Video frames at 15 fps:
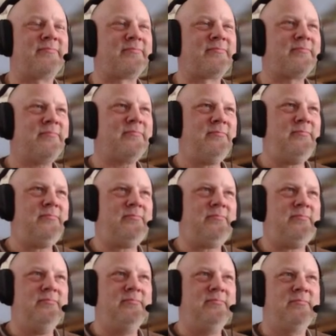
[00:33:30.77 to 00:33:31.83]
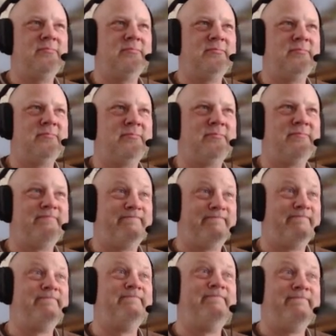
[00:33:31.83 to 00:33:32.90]

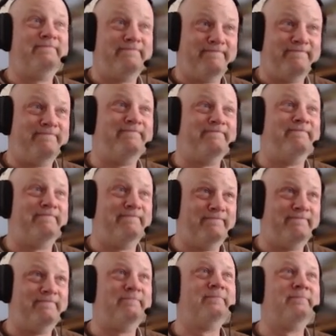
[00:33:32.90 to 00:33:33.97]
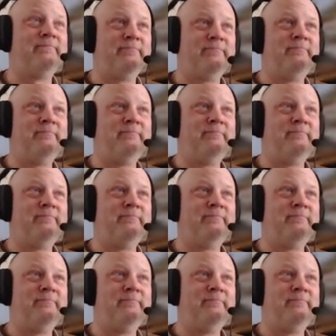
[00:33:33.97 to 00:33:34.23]
This person isn't speaking.